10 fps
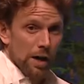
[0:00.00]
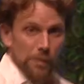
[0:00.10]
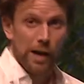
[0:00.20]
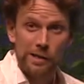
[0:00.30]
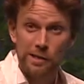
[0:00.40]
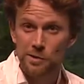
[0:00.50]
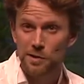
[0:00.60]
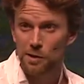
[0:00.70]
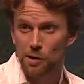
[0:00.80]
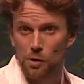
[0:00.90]
9
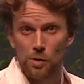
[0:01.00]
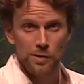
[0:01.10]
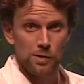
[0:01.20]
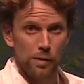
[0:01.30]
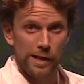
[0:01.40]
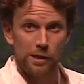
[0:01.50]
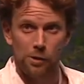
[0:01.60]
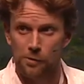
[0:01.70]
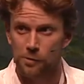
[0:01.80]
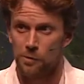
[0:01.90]
years ago, straight
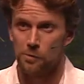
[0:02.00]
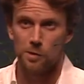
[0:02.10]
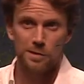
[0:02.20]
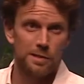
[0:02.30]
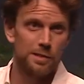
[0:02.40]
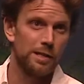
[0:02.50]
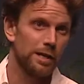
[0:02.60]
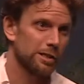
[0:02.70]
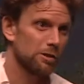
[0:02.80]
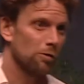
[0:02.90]
out of university,
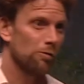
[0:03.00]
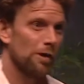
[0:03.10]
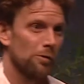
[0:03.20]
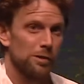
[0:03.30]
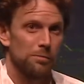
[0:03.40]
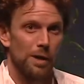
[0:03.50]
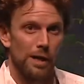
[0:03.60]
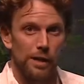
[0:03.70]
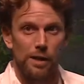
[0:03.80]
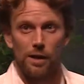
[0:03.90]
I co-founded
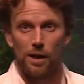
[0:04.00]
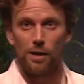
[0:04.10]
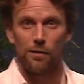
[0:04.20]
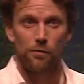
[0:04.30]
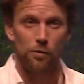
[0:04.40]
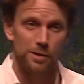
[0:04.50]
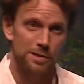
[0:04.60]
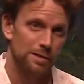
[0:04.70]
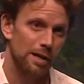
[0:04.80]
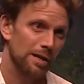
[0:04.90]
my
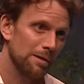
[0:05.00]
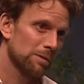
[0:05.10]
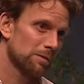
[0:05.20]
first startup.